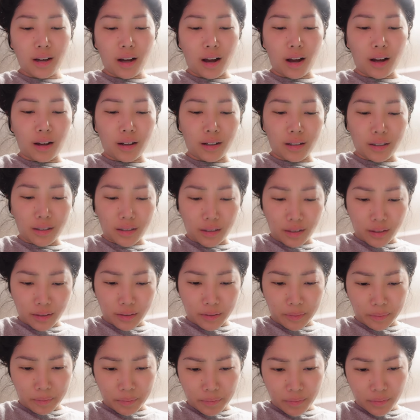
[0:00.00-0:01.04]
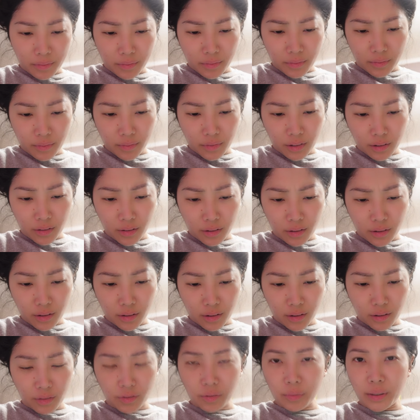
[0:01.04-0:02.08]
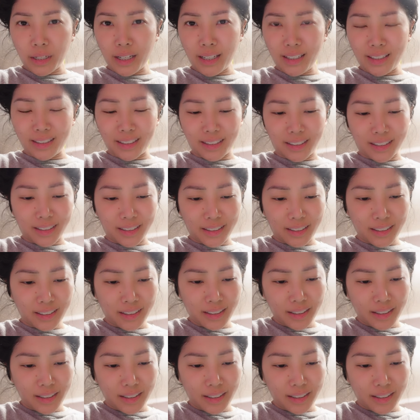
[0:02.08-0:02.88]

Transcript: um, from Canada.